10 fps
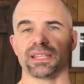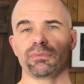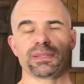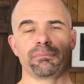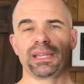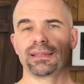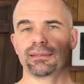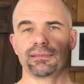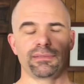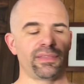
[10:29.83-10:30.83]
That was a big
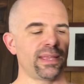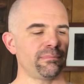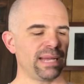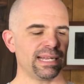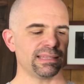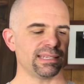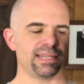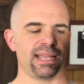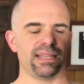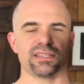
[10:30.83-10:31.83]
thing back in the
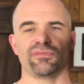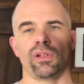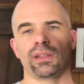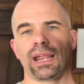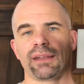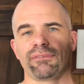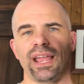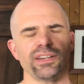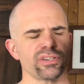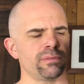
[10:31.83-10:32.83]
day. It's fallen out of
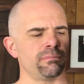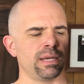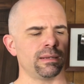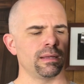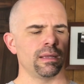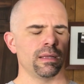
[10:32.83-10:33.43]
fashion, but